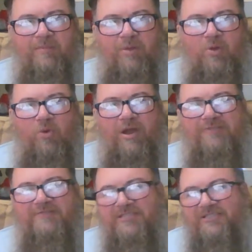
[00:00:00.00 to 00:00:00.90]
My
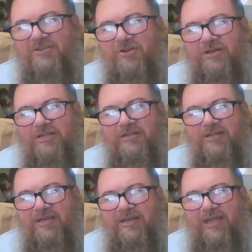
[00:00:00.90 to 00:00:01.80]
wife just started
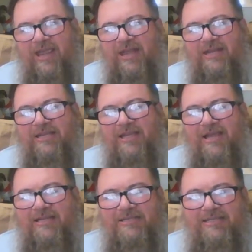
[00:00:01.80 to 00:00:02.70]
adding
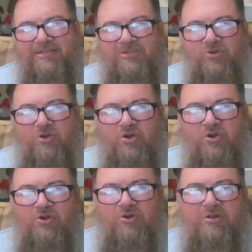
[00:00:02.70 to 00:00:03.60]
content to
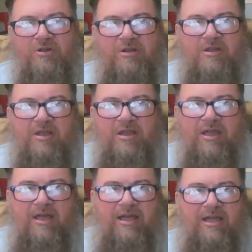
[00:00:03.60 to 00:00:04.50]
her
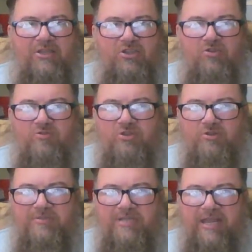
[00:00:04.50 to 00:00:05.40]

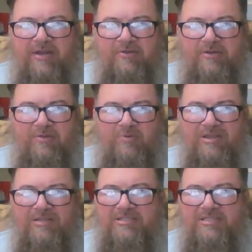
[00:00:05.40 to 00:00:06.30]
YouTube channel. It
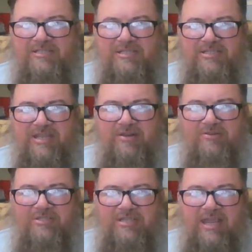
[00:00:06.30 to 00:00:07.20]
was just a
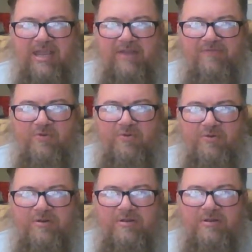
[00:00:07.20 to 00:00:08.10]
channel she had
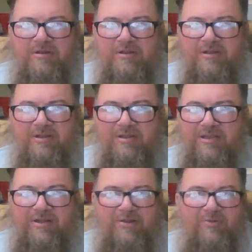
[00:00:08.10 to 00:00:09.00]
for,
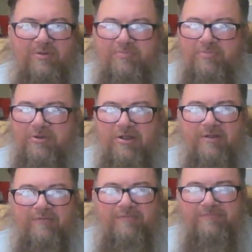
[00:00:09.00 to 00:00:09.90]
we put
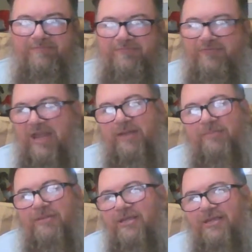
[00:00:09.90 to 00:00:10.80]
our
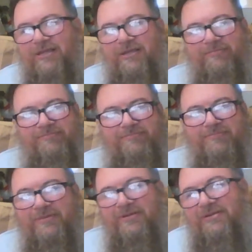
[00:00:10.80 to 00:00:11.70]
family
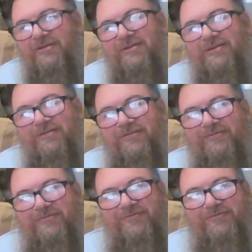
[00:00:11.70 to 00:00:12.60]

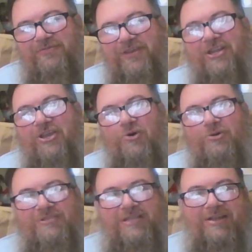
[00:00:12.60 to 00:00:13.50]

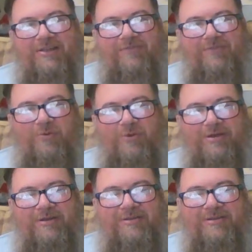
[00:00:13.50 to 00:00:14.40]
videos there, if you
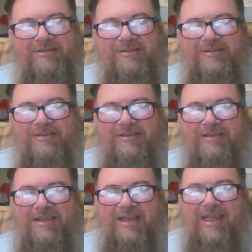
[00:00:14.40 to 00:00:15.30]
will,
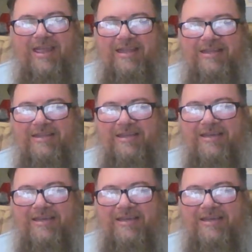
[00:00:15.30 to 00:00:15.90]
and